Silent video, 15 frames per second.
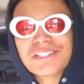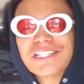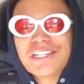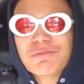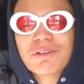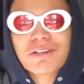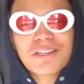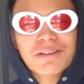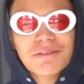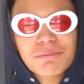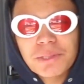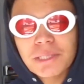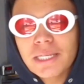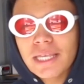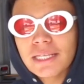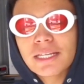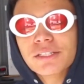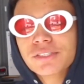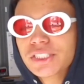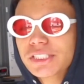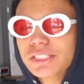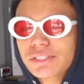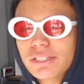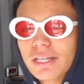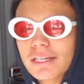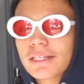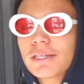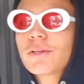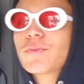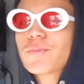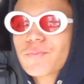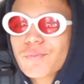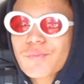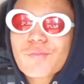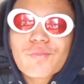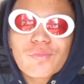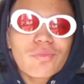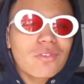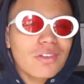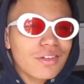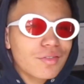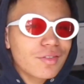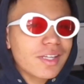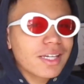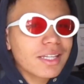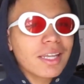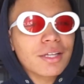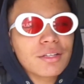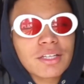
anybody, but, like, it's just, like, sneaky links.